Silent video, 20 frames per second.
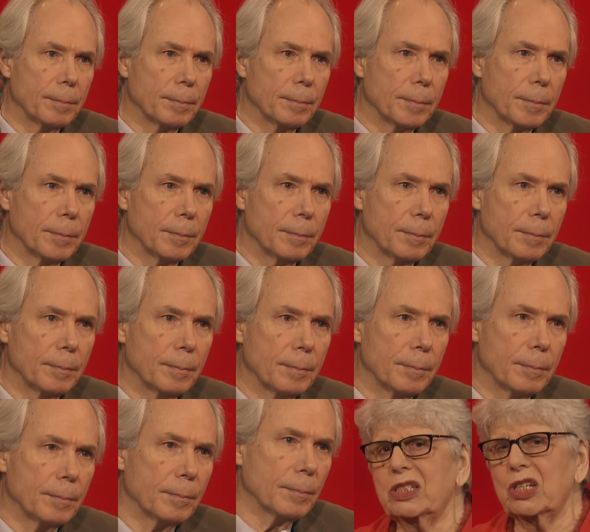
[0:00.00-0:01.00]
So
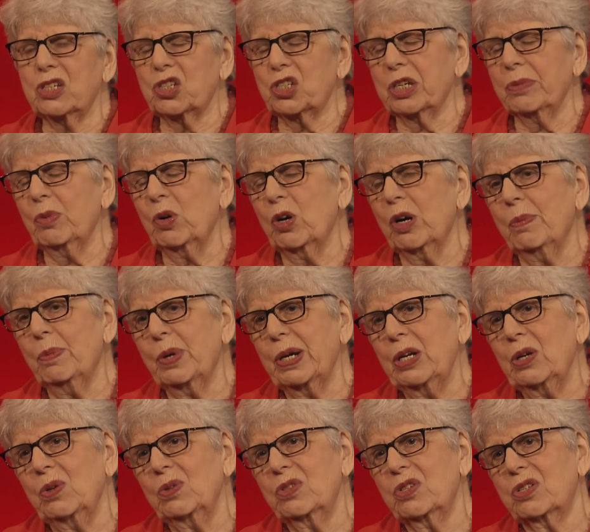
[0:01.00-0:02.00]
Is it Jim Aubrey
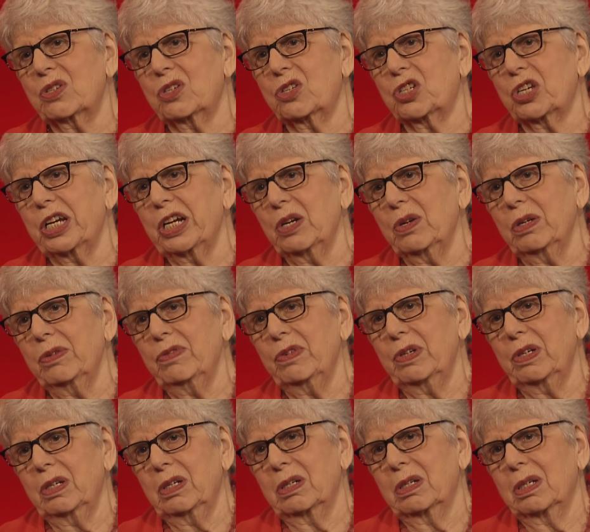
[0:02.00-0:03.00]
who's chair of
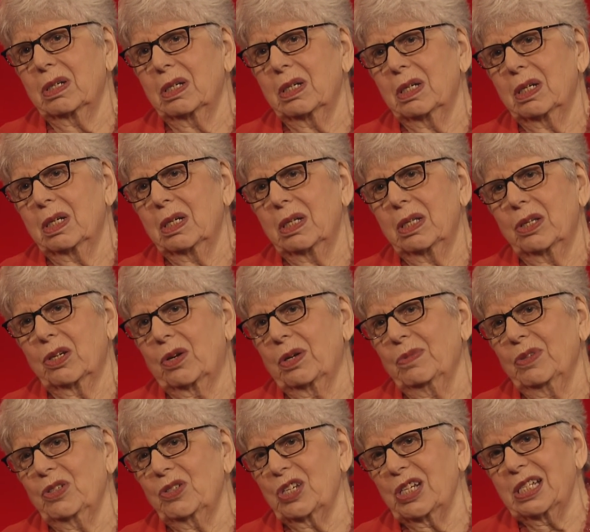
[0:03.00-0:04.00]
the
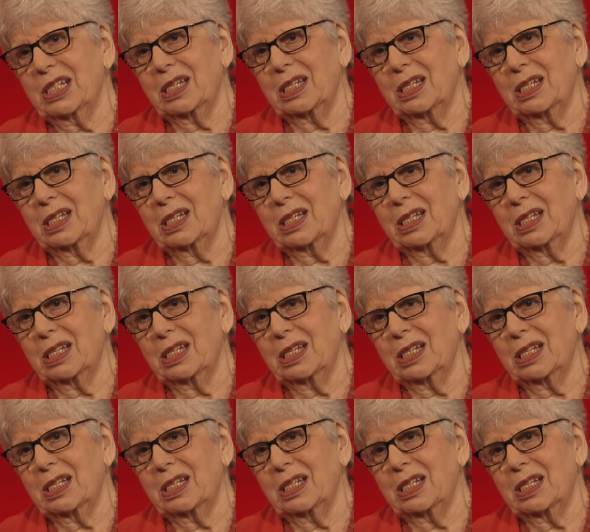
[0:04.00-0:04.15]
criminal justice?